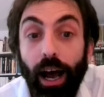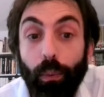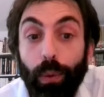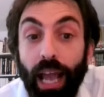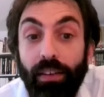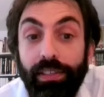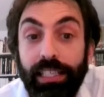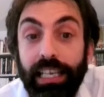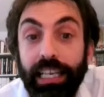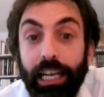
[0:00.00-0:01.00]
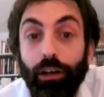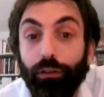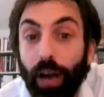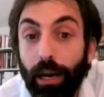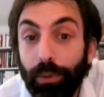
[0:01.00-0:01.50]
Uh, we have seen
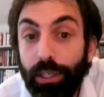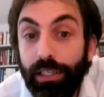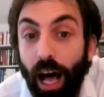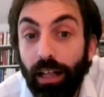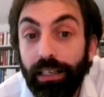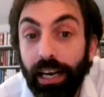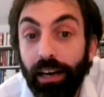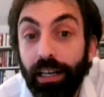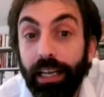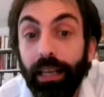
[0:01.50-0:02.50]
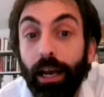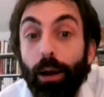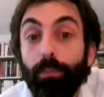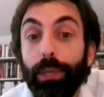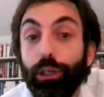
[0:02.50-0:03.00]
incredible solidarity
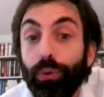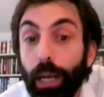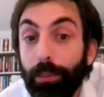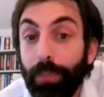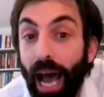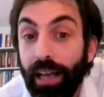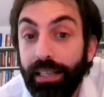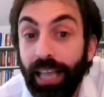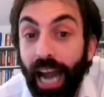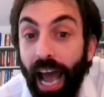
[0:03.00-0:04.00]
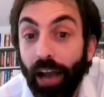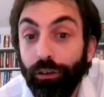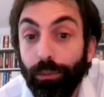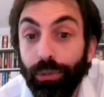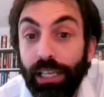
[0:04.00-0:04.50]
between Palestine
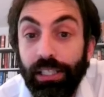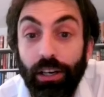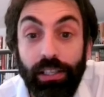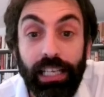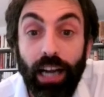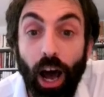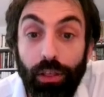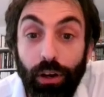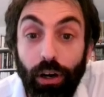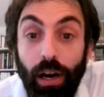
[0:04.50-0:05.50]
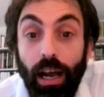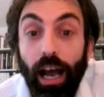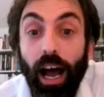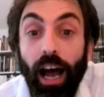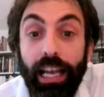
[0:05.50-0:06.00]
Action Prisoners and other
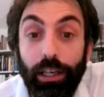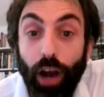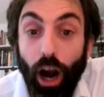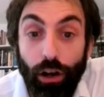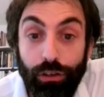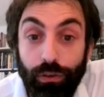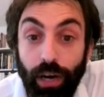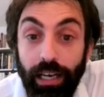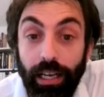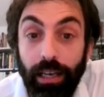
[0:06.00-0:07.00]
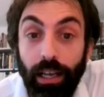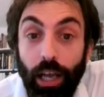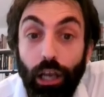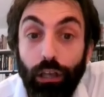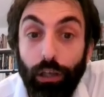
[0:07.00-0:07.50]
uh, incarcerated
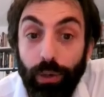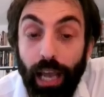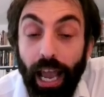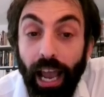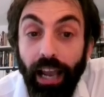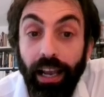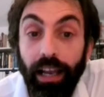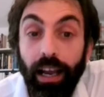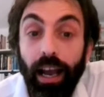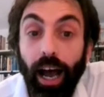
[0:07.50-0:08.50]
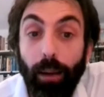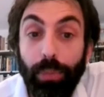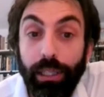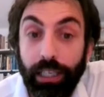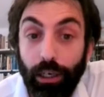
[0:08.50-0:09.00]
UK
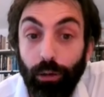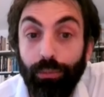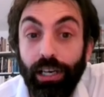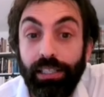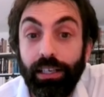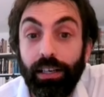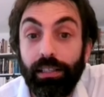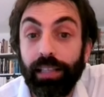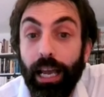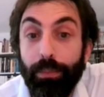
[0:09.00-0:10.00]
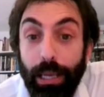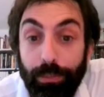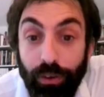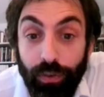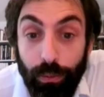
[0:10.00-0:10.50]
uh, political prisoners, like
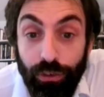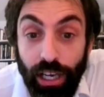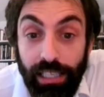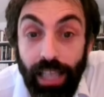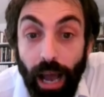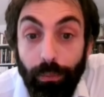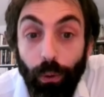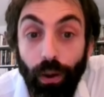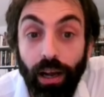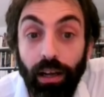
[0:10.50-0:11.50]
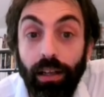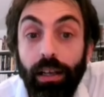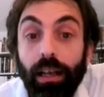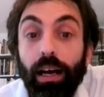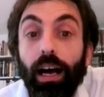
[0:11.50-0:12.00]
people from Just Stop
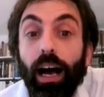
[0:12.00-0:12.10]
Oil.